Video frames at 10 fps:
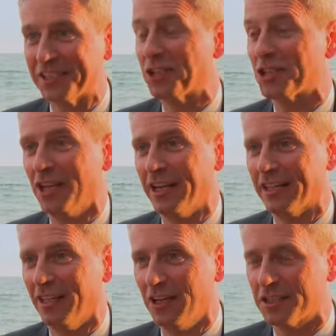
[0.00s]
just like
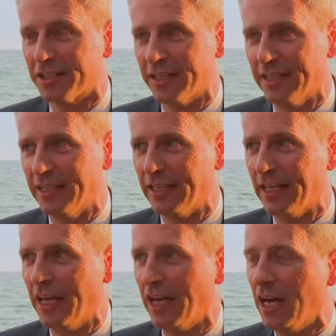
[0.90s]
last year.
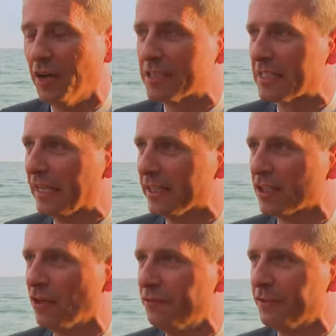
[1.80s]
I would say the
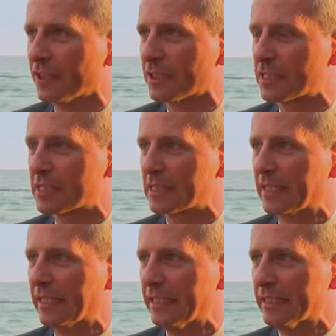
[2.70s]
confidence
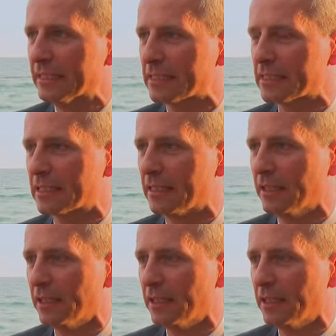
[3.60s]
is...